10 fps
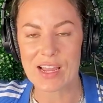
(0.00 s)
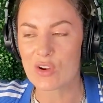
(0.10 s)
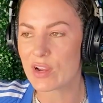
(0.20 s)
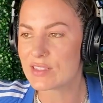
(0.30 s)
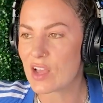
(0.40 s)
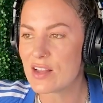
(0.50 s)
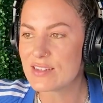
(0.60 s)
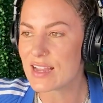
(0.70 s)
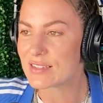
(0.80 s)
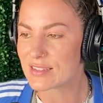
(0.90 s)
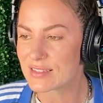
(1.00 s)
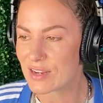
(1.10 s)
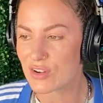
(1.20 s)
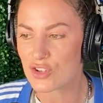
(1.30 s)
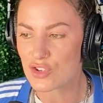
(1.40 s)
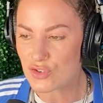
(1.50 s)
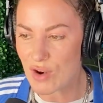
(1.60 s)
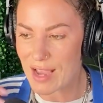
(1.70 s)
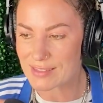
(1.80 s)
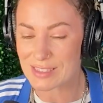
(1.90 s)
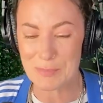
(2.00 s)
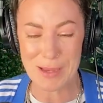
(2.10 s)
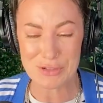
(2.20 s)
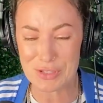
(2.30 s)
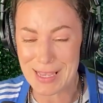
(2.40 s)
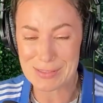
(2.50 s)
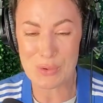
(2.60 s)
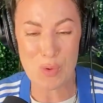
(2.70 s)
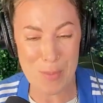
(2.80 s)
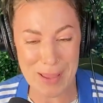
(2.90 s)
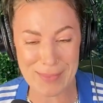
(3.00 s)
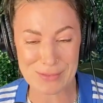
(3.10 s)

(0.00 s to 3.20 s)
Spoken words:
It creates unnecessary stress, especially as a woman.